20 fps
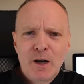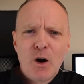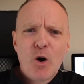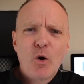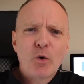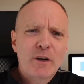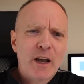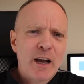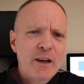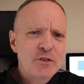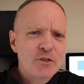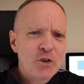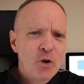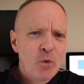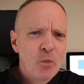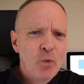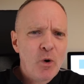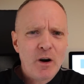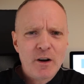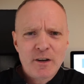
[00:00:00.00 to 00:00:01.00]
Okay, so
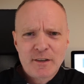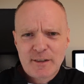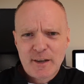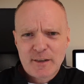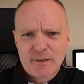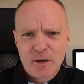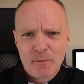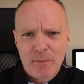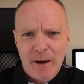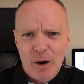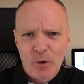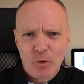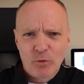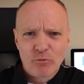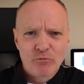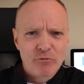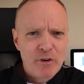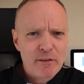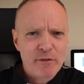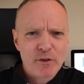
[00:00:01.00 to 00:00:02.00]
what is this
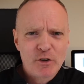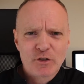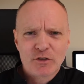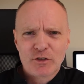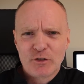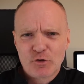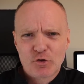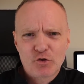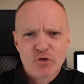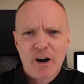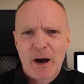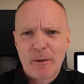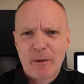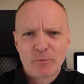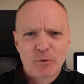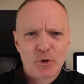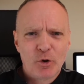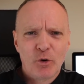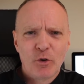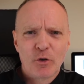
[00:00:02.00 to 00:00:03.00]
about? Rivers and
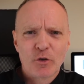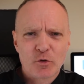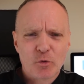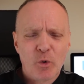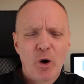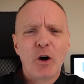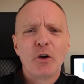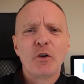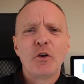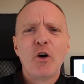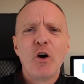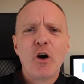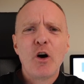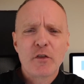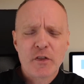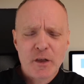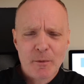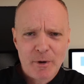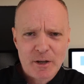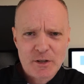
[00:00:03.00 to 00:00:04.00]
trapdoors, what on
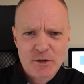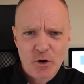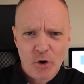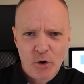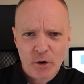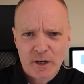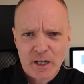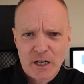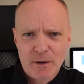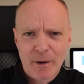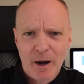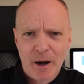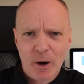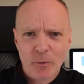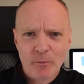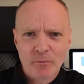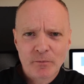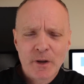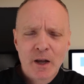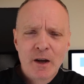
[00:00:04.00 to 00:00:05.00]
earth am I talking
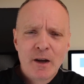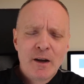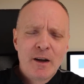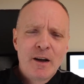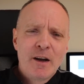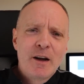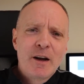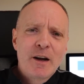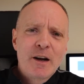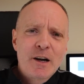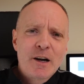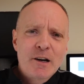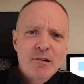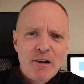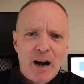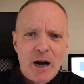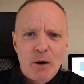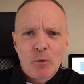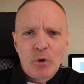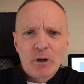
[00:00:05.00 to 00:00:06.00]
about?
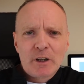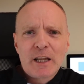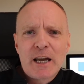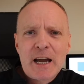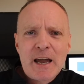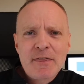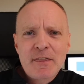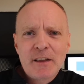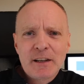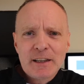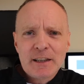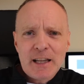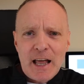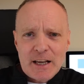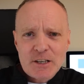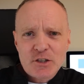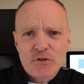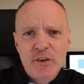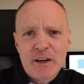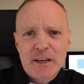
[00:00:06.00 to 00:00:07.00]
Right, well, in the
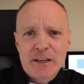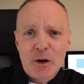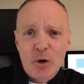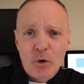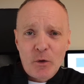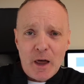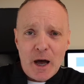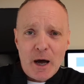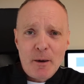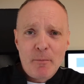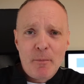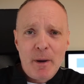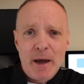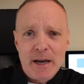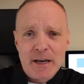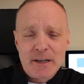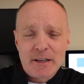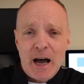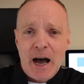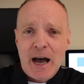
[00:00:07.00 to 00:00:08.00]
last video that I
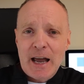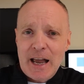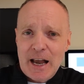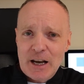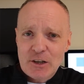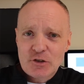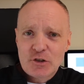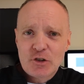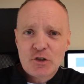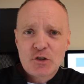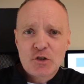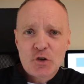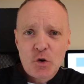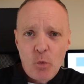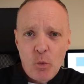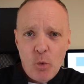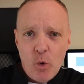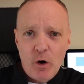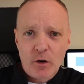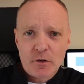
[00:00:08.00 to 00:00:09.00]
made, I asked you to
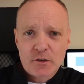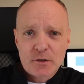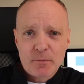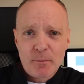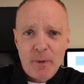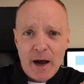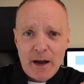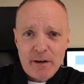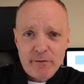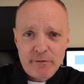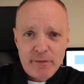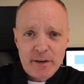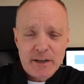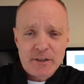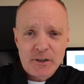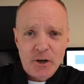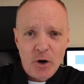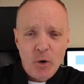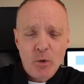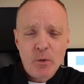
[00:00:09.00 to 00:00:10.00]
watch my
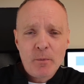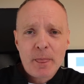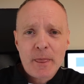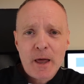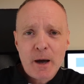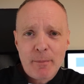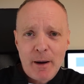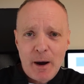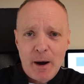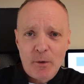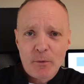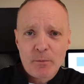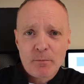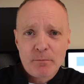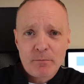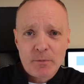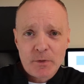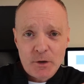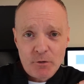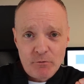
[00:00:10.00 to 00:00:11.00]
video about
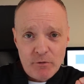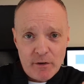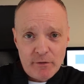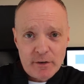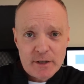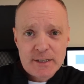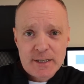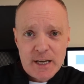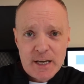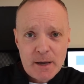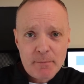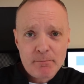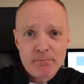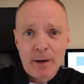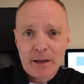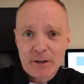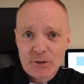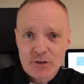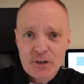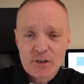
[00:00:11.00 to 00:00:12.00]
the River Tib,
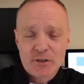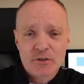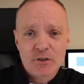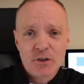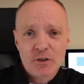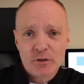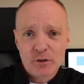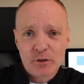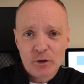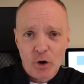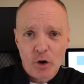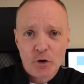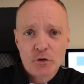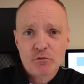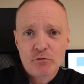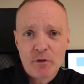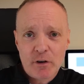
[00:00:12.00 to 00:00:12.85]
Manchester's lost